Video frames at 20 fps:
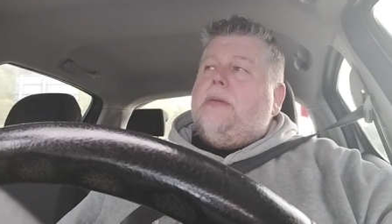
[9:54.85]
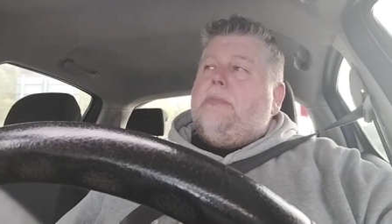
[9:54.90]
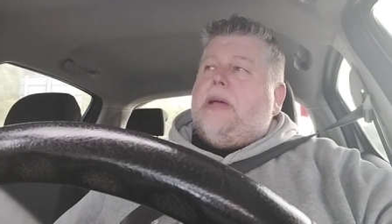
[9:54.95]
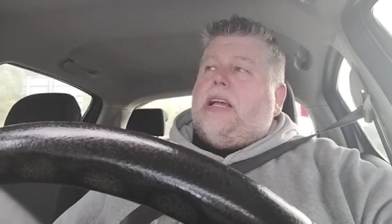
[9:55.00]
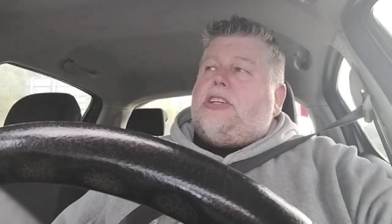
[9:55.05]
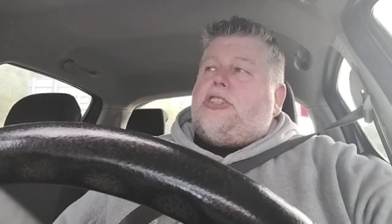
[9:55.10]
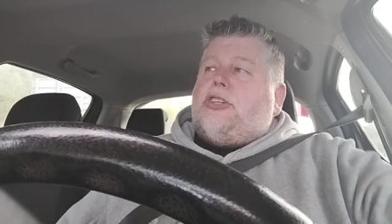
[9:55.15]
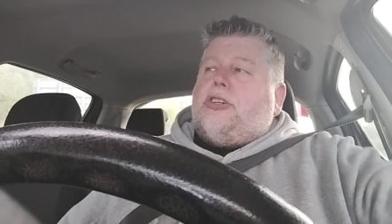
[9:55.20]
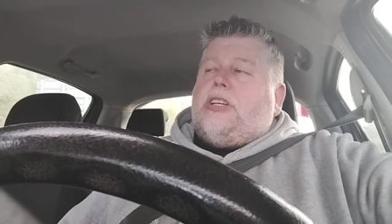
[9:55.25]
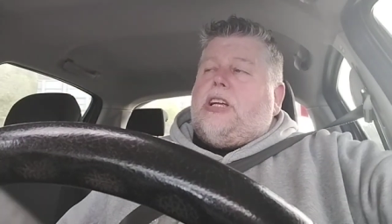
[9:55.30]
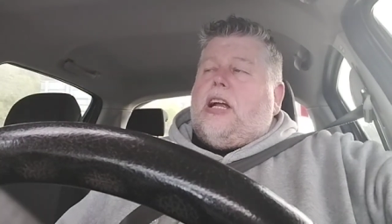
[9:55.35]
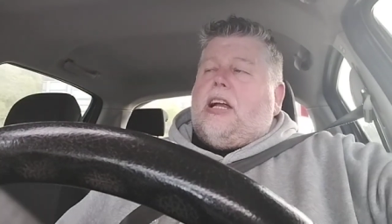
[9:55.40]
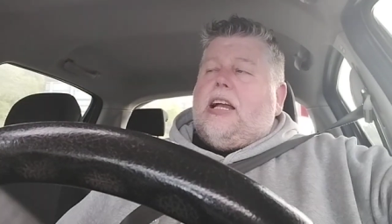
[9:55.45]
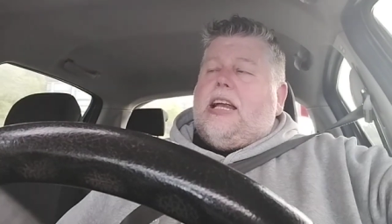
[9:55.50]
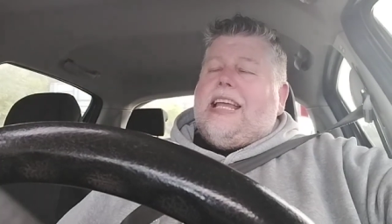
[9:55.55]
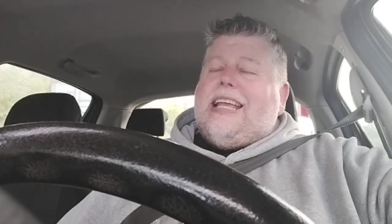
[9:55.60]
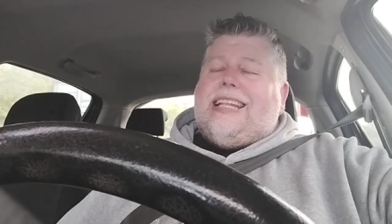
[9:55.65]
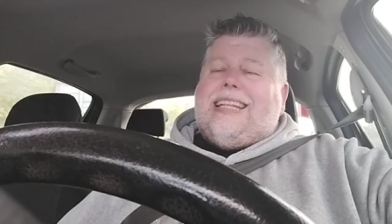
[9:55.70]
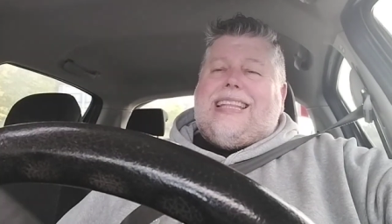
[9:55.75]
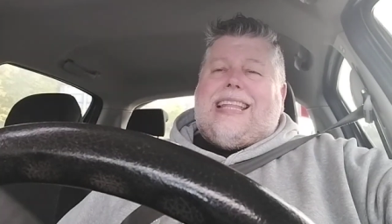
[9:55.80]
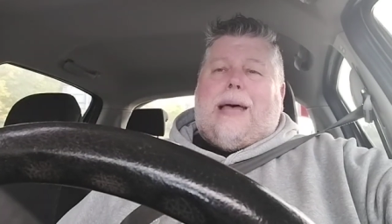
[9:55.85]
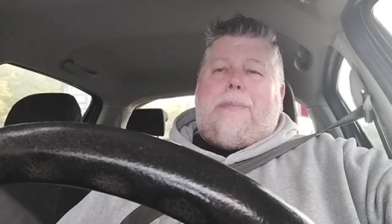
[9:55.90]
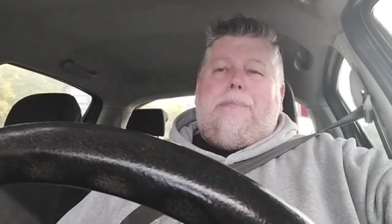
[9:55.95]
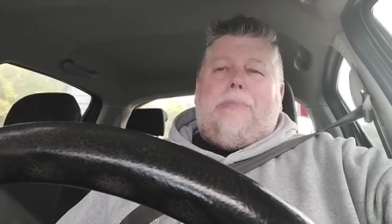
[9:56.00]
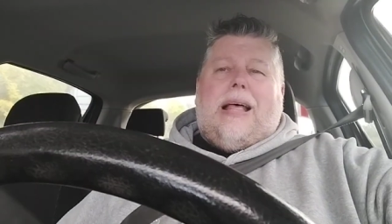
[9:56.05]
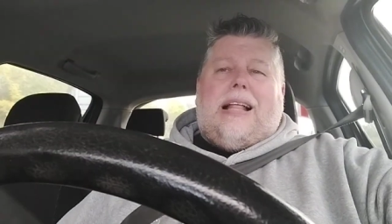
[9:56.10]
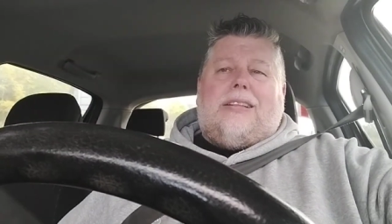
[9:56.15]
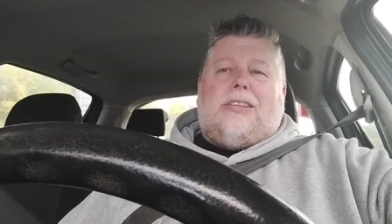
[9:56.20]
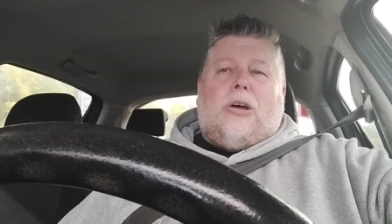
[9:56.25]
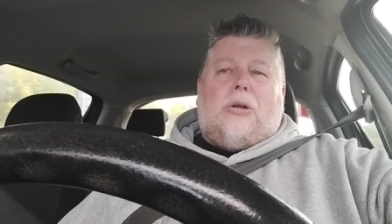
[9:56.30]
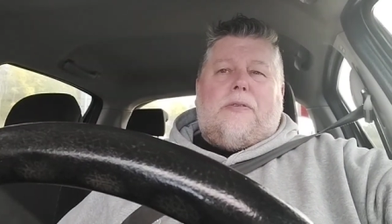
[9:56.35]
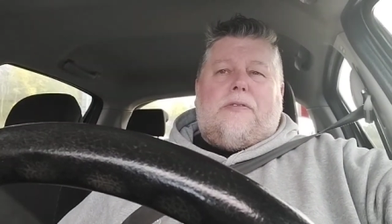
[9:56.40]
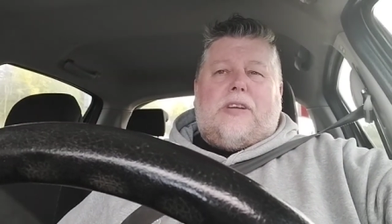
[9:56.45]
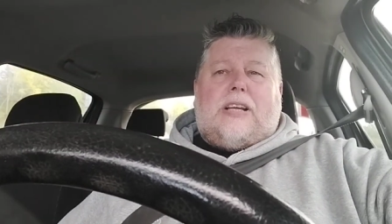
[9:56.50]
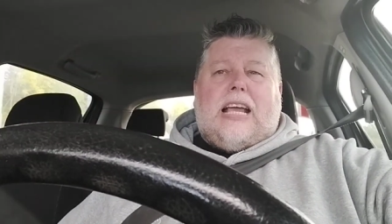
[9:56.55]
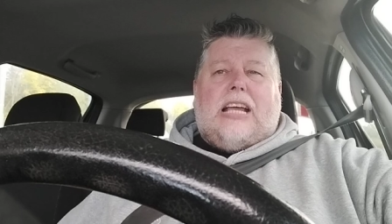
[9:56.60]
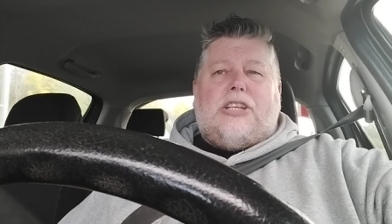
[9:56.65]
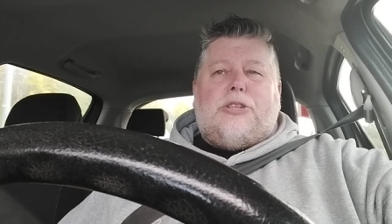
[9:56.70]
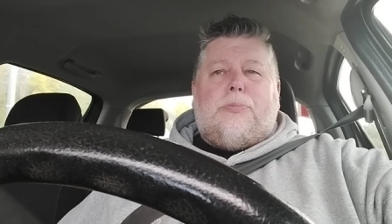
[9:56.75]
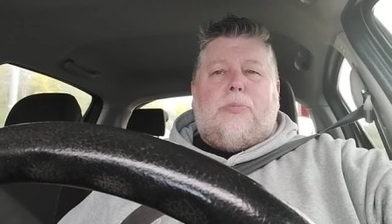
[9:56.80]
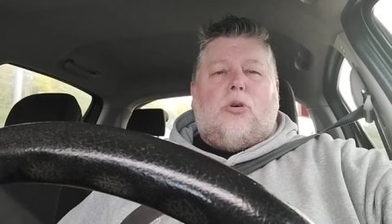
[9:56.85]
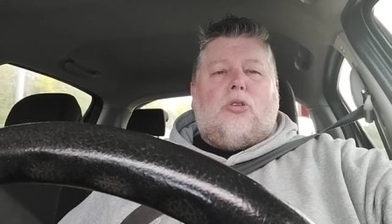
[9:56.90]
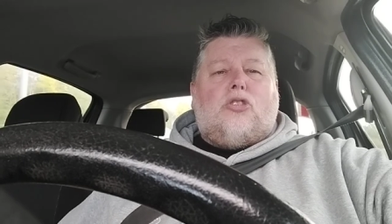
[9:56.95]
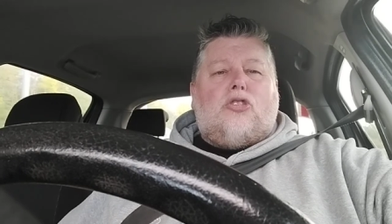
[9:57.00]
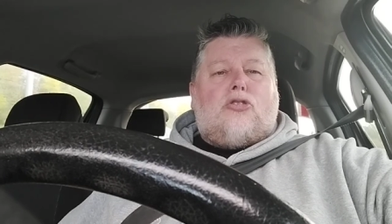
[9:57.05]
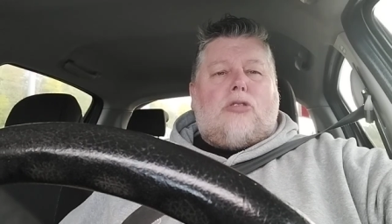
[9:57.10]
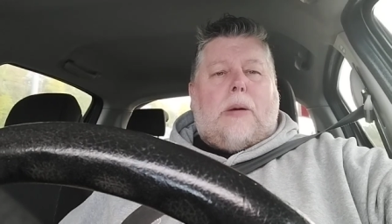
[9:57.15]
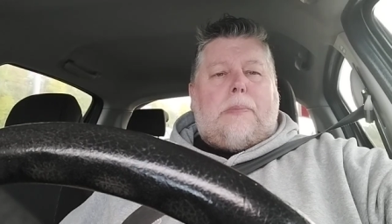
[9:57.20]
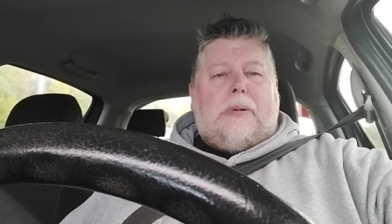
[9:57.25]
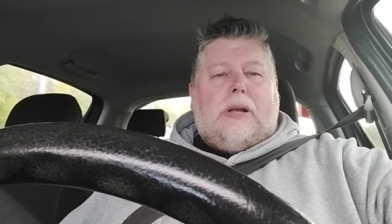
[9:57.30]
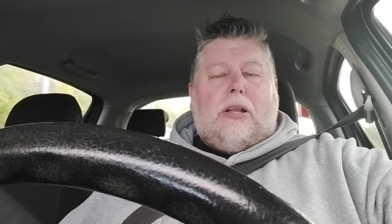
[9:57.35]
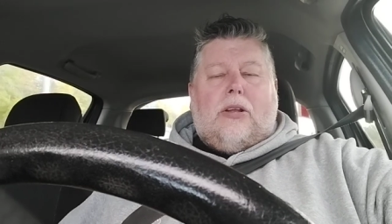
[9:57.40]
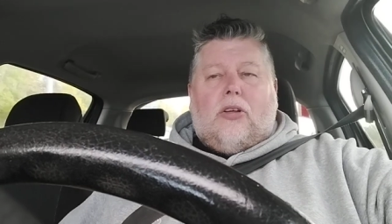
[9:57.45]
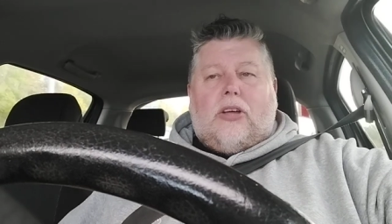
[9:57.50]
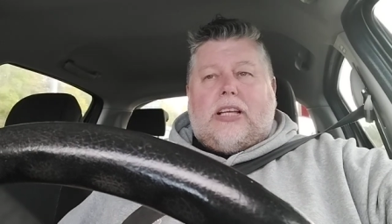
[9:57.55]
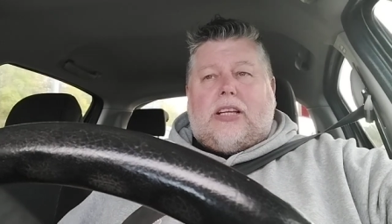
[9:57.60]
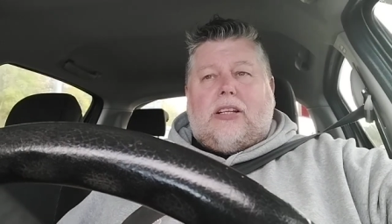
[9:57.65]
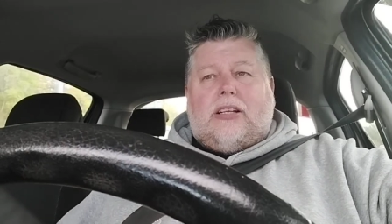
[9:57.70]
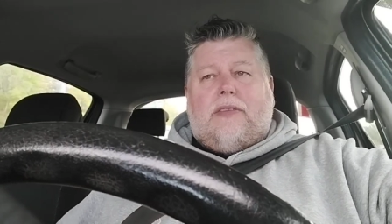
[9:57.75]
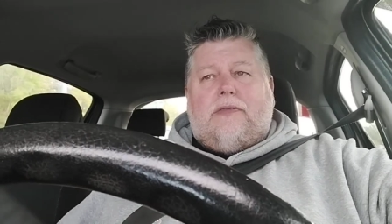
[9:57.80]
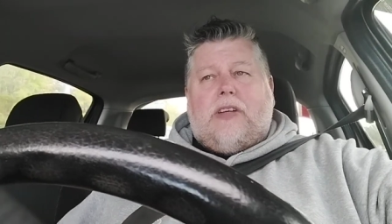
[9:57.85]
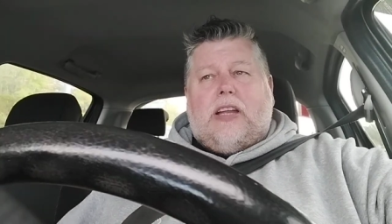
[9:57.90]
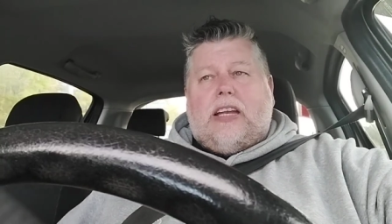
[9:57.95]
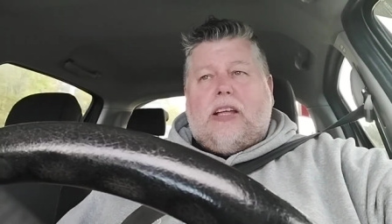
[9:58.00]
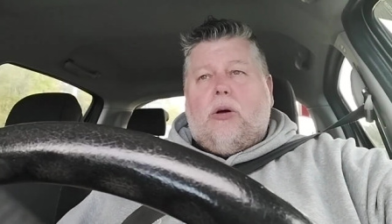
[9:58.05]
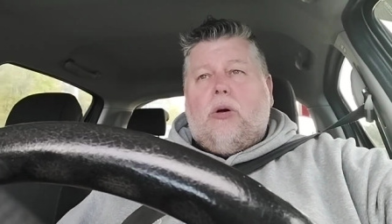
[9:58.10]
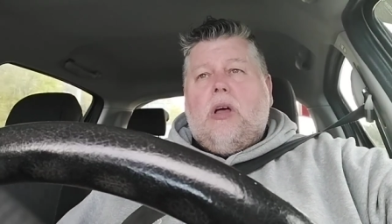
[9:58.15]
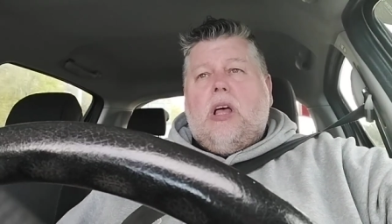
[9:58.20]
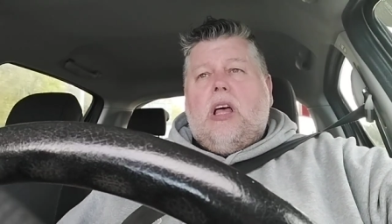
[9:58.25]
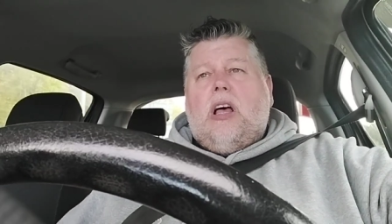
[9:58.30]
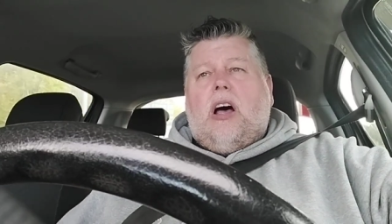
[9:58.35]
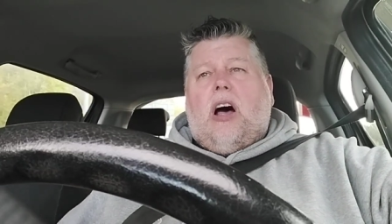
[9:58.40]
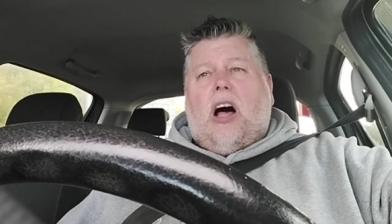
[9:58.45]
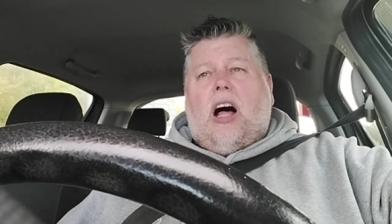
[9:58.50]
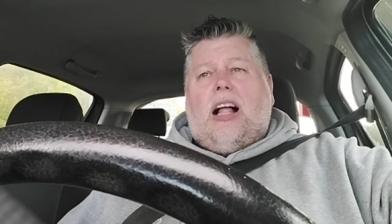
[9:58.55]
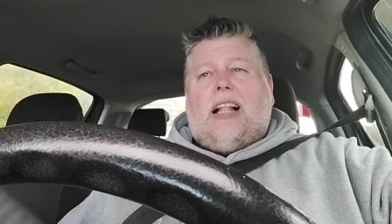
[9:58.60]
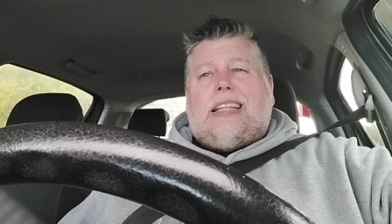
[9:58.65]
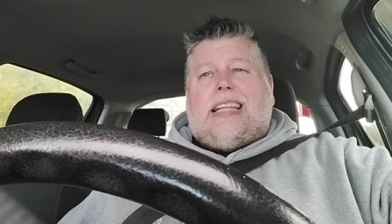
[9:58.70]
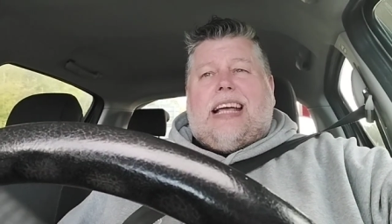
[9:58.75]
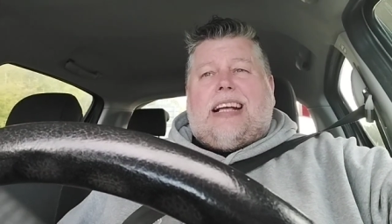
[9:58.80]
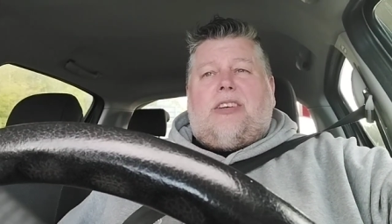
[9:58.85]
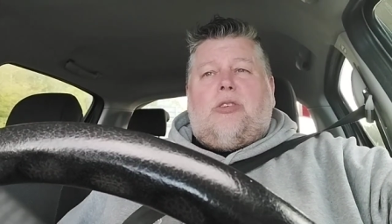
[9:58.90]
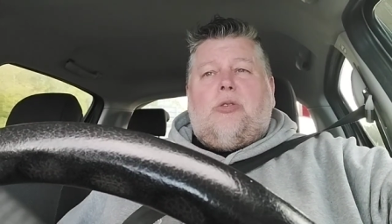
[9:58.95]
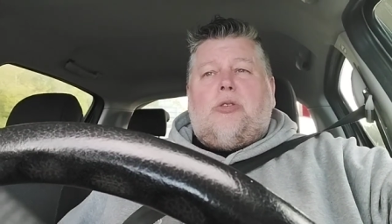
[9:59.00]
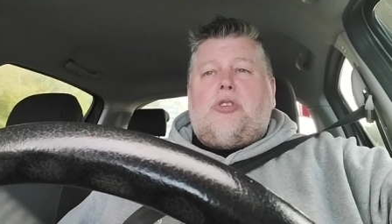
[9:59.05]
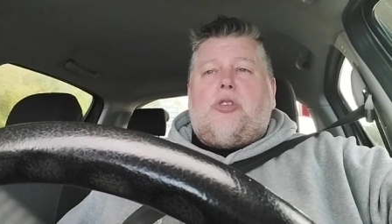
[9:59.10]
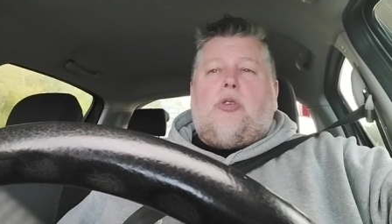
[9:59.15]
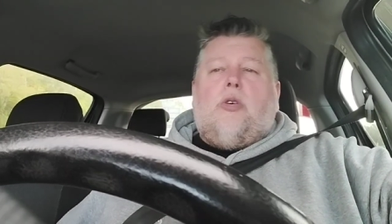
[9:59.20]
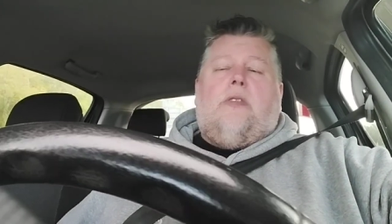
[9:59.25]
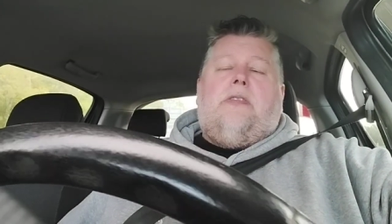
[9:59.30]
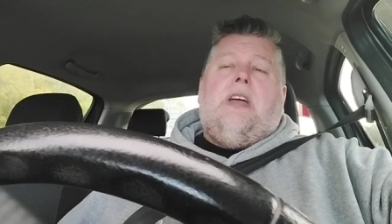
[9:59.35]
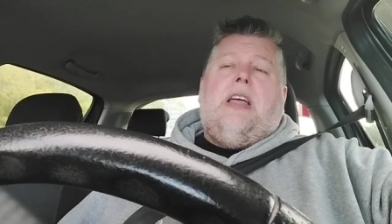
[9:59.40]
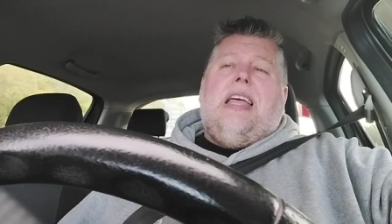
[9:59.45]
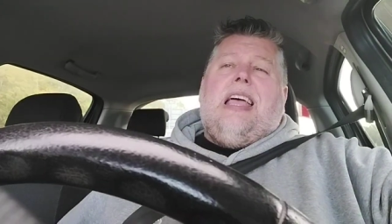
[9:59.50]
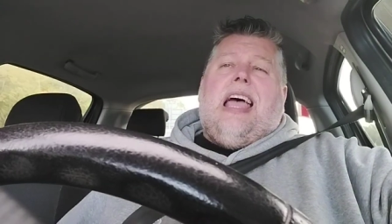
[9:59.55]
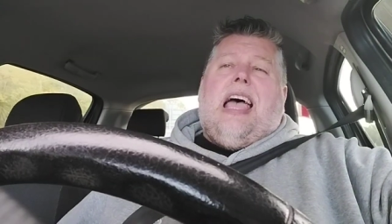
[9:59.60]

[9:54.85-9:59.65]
make sure you're hitting that bell notification button, dropping a like on the video, all that good stuff.